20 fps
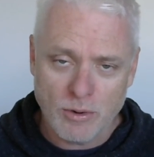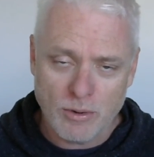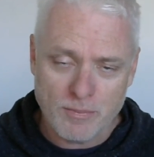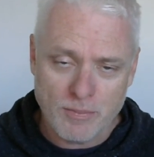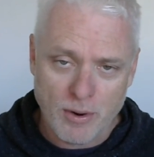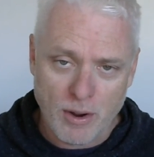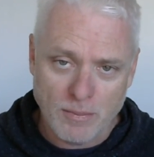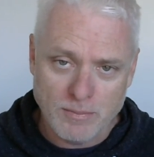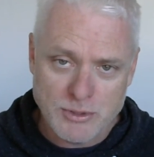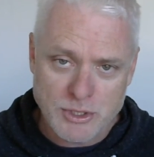
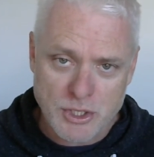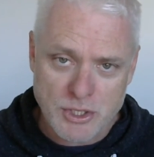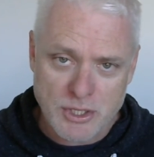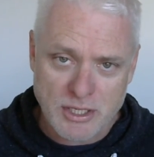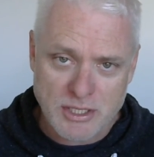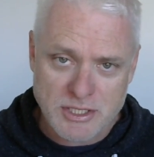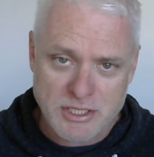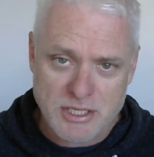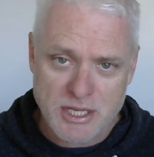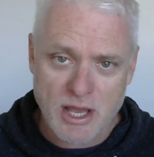What
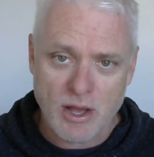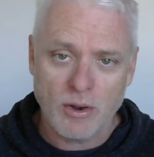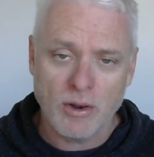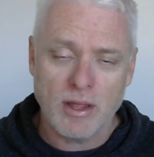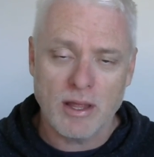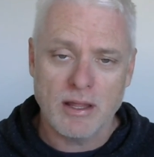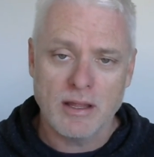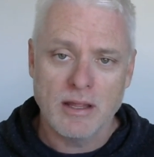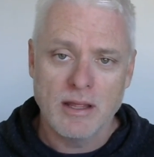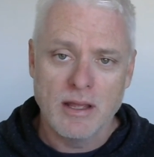problems are you going
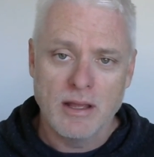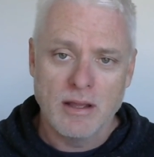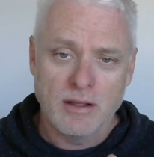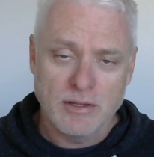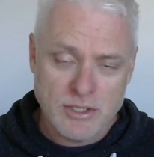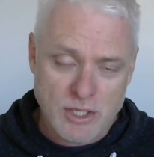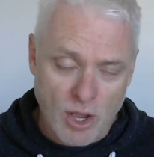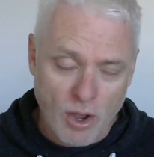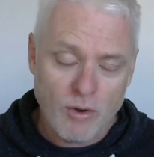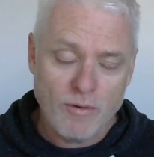to
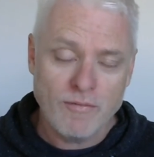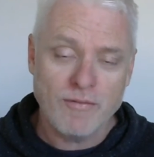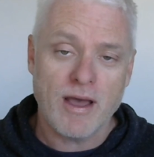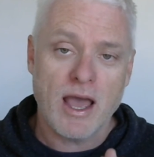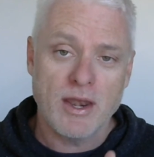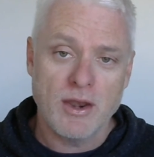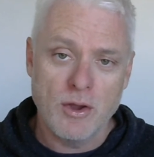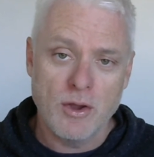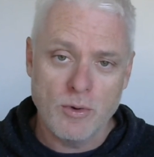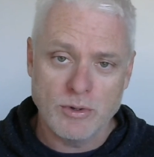
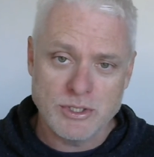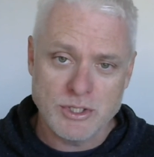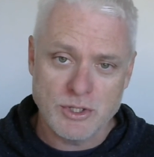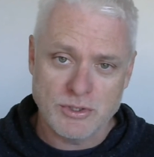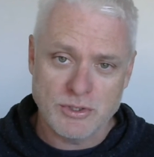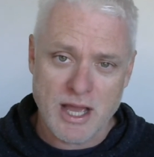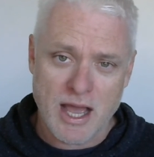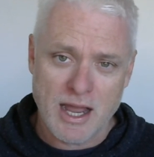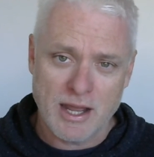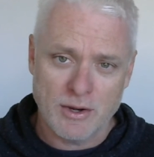solve, and who
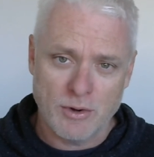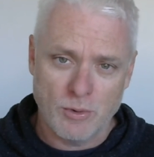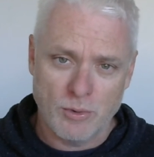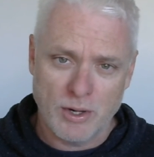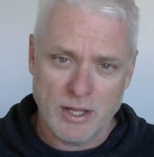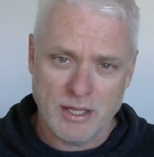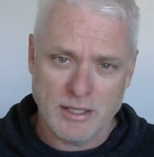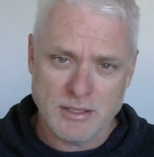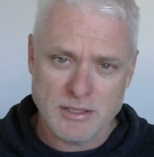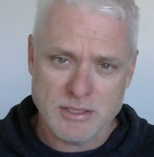is your
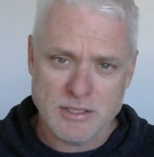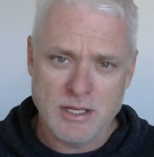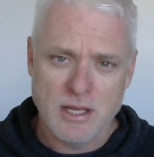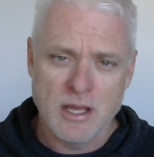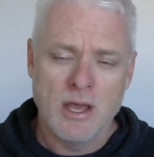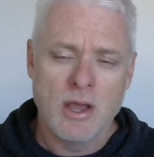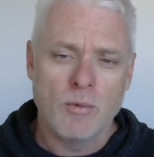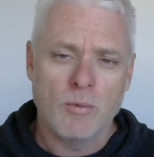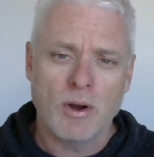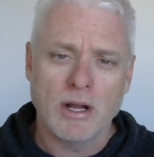target
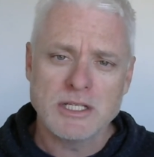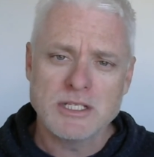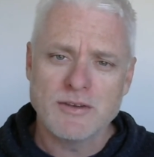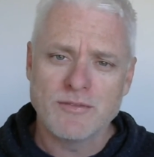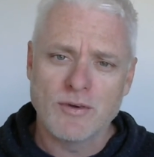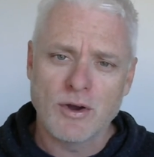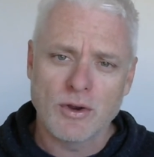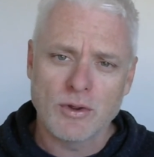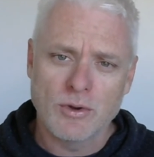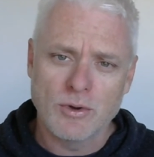audience?
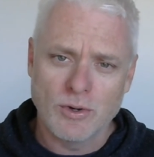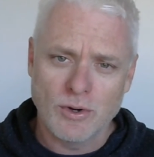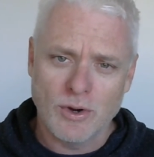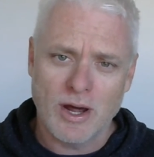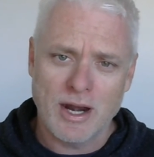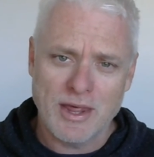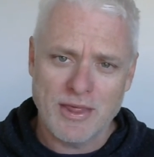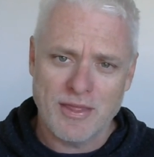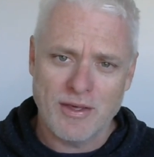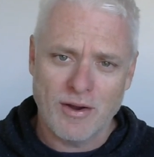Once you've got a
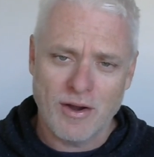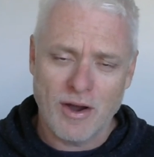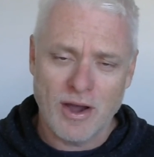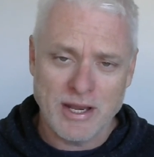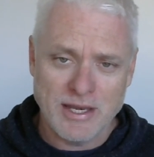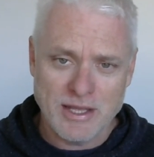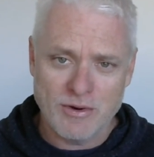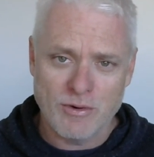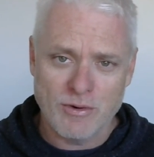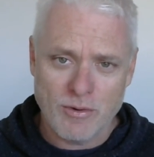good
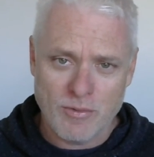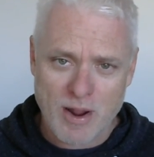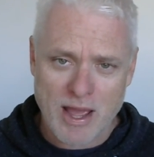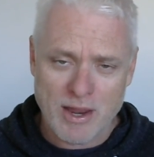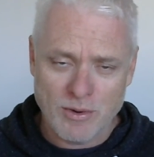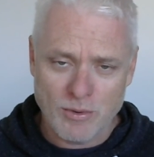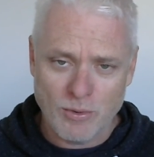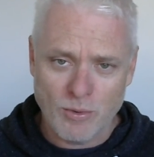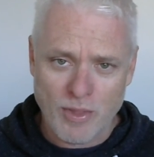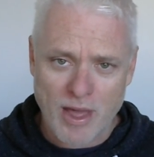idea
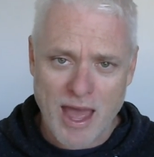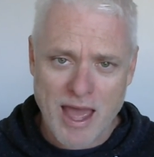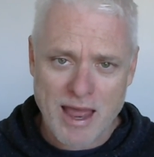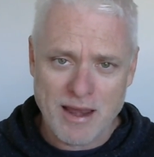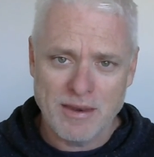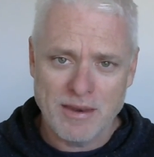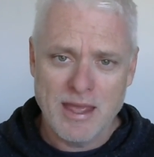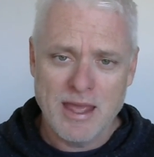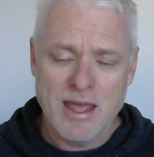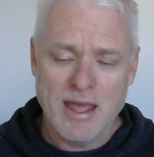around all
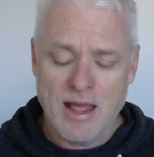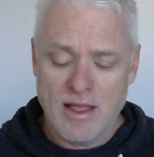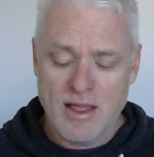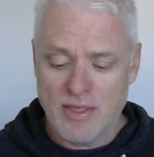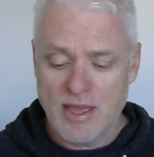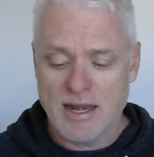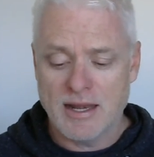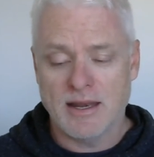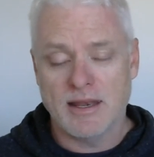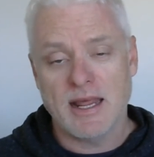that,
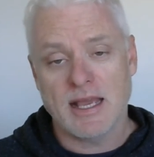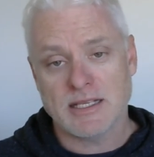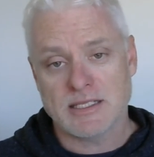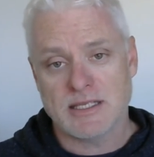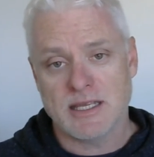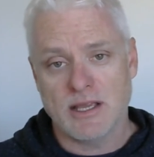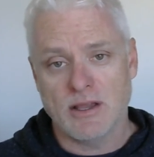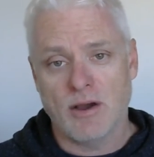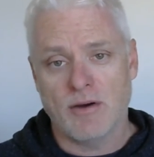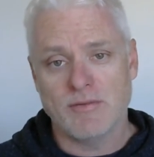then the next